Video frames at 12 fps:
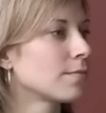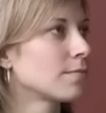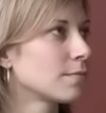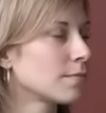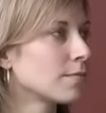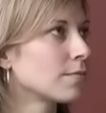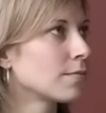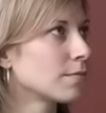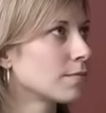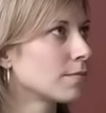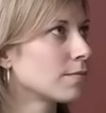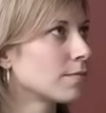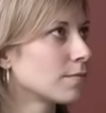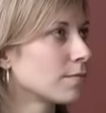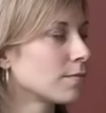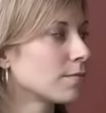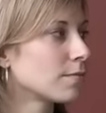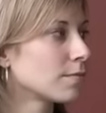
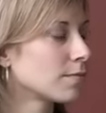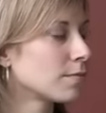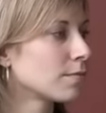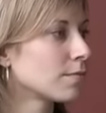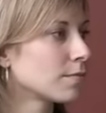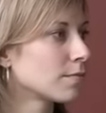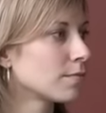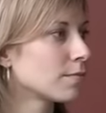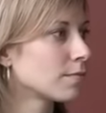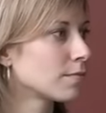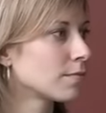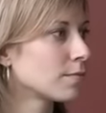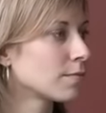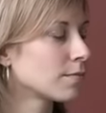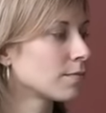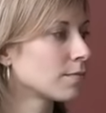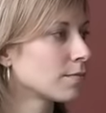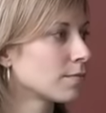
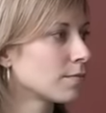The person shown says nothing.